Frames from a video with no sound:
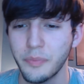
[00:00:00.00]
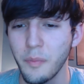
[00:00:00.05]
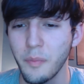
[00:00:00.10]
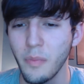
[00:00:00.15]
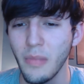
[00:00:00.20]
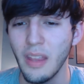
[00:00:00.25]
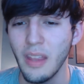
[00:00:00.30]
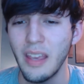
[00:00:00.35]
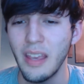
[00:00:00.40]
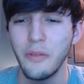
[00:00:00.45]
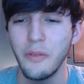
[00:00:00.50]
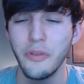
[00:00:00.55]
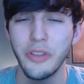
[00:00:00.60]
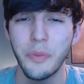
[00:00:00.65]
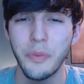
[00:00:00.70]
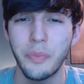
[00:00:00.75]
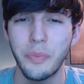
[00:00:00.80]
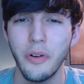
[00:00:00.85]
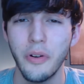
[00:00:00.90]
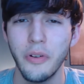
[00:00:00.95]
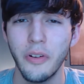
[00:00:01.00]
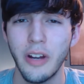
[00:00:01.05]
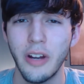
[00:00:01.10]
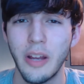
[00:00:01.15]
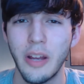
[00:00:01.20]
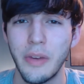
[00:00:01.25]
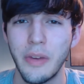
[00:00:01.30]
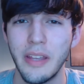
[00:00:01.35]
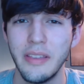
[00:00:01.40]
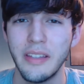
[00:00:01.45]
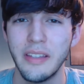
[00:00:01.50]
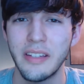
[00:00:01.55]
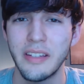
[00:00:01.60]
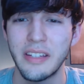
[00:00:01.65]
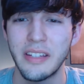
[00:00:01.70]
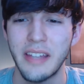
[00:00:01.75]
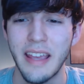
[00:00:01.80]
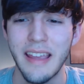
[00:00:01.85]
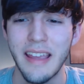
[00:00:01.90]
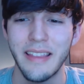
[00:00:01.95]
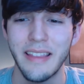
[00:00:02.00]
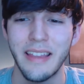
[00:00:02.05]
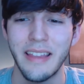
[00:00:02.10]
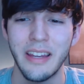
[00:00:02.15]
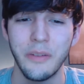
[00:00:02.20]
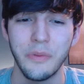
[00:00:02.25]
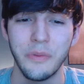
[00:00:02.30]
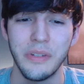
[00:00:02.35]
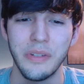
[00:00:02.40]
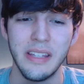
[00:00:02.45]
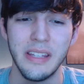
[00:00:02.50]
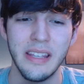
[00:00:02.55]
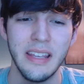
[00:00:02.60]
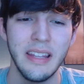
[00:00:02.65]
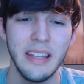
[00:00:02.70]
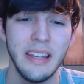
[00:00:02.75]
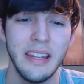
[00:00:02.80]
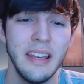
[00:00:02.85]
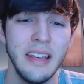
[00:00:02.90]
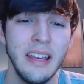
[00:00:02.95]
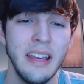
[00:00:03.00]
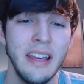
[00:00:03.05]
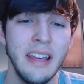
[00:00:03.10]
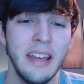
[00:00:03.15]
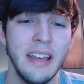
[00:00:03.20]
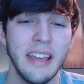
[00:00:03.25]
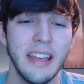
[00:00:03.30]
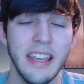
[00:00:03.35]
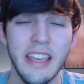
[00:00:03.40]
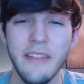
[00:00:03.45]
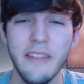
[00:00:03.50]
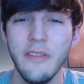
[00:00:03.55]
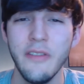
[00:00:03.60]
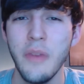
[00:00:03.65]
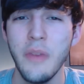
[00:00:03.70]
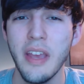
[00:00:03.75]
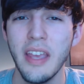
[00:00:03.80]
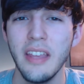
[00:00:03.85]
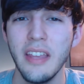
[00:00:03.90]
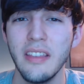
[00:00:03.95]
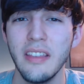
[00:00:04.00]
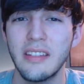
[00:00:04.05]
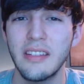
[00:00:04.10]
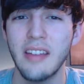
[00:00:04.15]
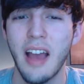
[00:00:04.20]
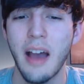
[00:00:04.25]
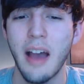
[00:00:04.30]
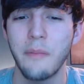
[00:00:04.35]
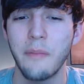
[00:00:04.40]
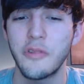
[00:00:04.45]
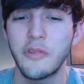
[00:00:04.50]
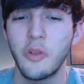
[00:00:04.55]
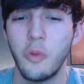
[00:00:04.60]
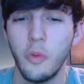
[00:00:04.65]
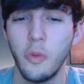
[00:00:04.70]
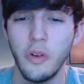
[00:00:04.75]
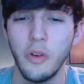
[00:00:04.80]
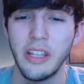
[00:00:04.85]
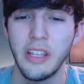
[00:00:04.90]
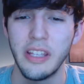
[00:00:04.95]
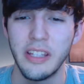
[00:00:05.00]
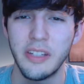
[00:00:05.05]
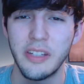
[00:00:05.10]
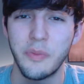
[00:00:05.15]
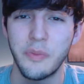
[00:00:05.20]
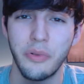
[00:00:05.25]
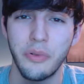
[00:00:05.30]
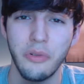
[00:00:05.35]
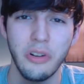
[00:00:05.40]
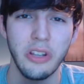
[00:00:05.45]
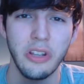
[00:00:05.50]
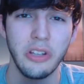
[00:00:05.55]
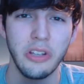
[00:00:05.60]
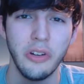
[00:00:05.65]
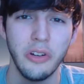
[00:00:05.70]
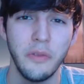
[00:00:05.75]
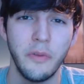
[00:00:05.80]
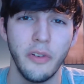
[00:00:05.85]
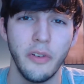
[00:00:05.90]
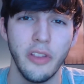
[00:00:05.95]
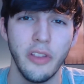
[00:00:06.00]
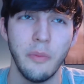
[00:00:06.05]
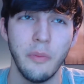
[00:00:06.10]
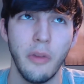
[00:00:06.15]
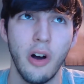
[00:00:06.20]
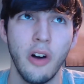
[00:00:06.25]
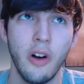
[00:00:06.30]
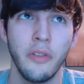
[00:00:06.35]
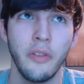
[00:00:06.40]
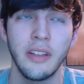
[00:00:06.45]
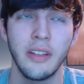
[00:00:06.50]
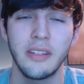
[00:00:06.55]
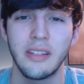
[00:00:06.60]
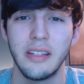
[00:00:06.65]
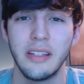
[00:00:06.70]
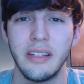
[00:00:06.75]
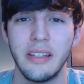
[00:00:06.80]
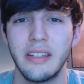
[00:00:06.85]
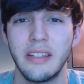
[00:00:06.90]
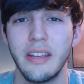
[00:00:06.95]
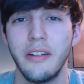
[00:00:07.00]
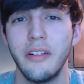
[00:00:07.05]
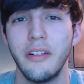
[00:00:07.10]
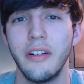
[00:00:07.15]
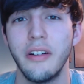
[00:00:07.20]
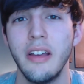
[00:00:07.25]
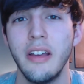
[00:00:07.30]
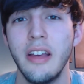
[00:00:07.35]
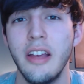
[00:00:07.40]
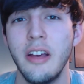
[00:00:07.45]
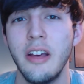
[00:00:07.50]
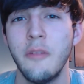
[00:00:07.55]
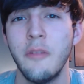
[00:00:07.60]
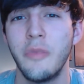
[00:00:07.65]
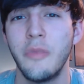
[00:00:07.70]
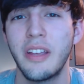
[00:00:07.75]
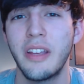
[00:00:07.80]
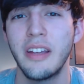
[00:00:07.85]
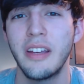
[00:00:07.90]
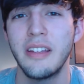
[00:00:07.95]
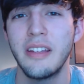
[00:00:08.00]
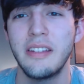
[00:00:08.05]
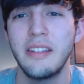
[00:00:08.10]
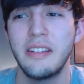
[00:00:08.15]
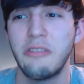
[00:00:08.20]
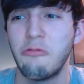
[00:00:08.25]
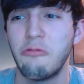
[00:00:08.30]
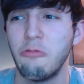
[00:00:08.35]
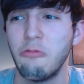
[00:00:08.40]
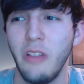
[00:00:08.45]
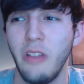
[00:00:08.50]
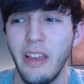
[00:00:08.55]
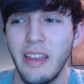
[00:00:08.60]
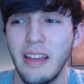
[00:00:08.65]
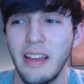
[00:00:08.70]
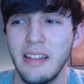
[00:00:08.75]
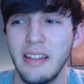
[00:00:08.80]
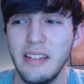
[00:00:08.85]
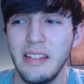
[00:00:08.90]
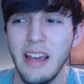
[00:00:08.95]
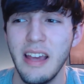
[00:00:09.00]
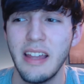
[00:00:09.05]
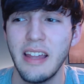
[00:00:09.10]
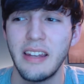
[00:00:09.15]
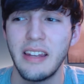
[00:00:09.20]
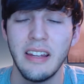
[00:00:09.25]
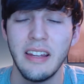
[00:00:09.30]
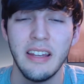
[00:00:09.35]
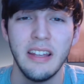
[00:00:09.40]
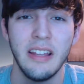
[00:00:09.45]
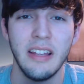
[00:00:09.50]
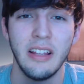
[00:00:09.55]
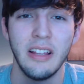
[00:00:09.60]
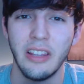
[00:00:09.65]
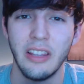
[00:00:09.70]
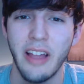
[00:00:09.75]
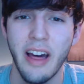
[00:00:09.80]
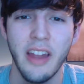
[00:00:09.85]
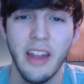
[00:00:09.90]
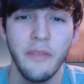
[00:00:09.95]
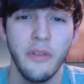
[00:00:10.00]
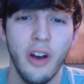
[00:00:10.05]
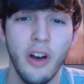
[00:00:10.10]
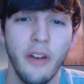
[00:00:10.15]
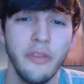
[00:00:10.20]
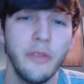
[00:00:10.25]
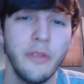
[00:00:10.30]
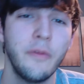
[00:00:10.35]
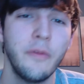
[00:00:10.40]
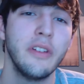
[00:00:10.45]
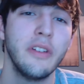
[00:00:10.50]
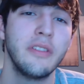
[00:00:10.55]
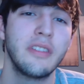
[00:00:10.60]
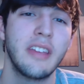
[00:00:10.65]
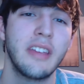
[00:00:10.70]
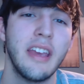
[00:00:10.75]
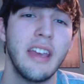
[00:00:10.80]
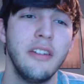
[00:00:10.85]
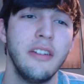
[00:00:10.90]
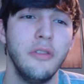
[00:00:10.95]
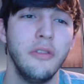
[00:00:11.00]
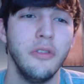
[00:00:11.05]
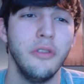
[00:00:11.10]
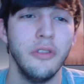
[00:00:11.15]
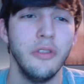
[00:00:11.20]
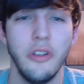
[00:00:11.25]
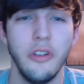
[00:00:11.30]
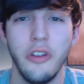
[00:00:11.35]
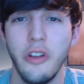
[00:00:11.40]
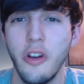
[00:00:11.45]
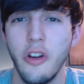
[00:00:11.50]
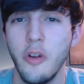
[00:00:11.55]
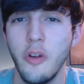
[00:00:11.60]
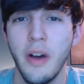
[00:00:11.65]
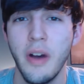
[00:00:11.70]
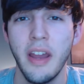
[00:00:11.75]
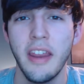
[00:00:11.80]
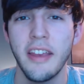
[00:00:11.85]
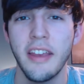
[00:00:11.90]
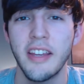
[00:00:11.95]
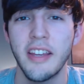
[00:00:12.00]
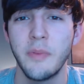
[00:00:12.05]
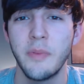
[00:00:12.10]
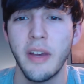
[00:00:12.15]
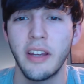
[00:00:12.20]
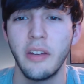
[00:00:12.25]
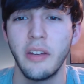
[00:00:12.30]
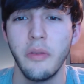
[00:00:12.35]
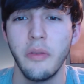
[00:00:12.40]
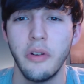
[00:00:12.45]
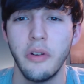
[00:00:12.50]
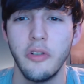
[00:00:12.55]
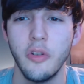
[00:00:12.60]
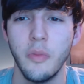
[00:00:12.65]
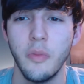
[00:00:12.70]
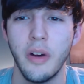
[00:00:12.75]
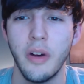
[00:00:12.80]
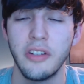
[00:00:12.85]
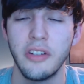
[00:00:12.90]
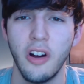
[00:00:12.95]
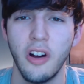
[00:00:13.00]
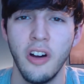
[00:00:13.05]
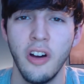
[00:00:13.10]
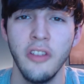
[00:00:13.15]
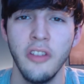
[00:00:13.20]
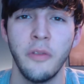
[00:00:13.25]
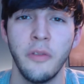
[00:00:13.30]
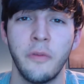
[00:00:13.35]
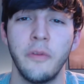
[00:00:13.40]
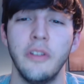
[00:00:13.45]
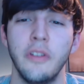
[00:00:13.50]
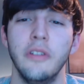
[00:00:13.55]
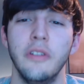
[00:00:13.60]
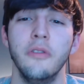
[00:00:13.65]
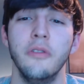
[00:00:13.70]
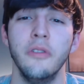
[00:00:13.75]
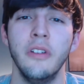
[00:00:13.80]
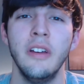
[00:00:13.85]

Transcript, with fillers: And with the program in the state that it was in, even making the top 20 is pretty good for them, all things considered, because, like I said, a lot of off-the-field scandal, nobody expects them to do much on the field.